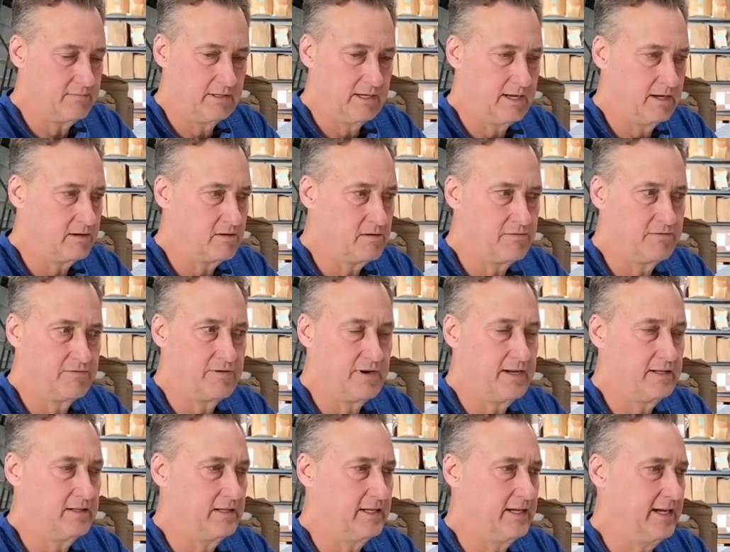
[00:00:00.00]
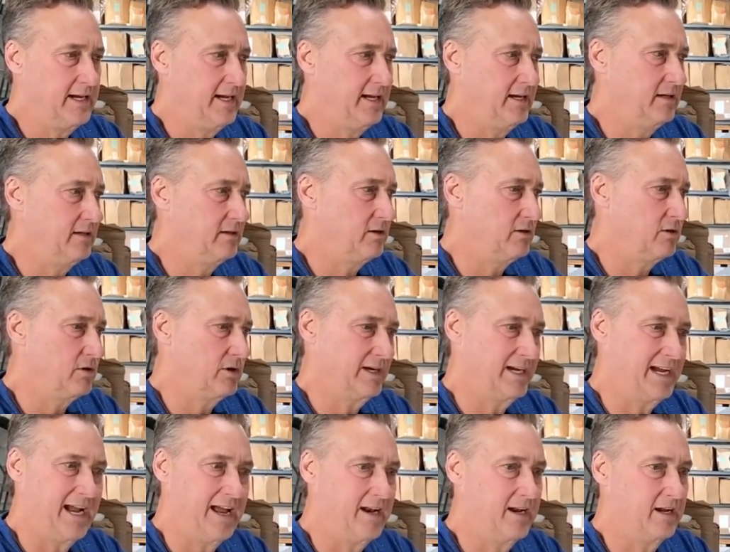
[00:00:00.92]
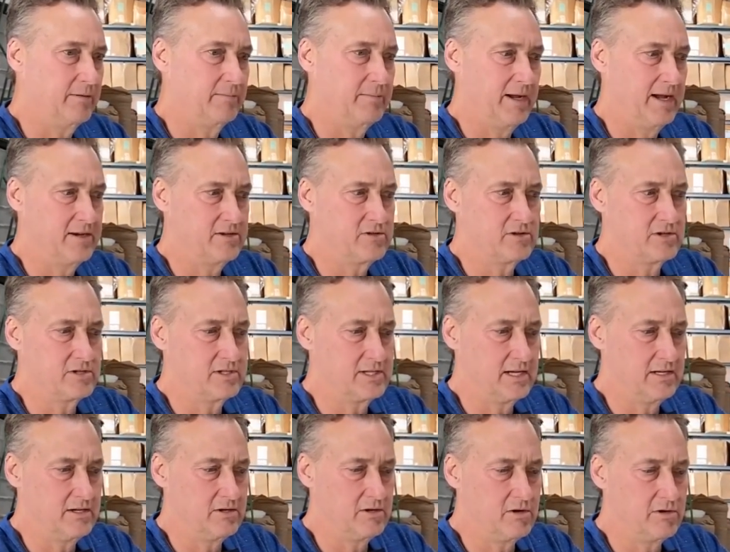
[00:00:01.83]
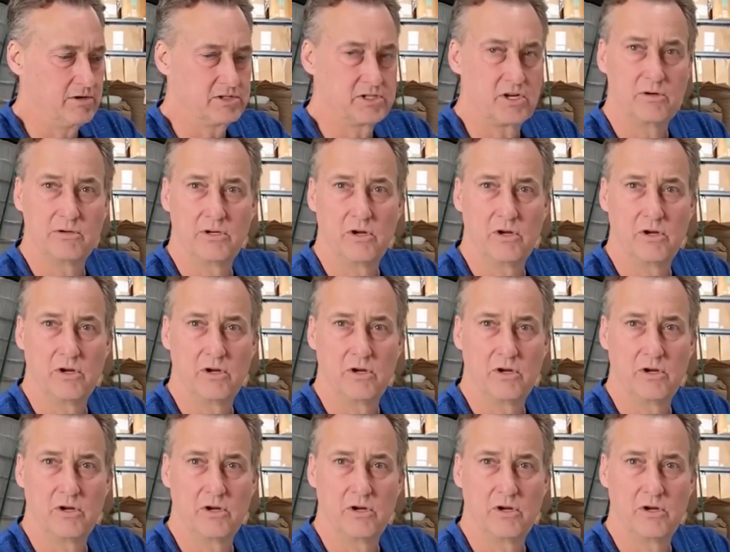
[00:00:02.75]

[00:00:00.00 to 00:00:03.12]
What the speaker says: eco-friendly organic mattress that you know there's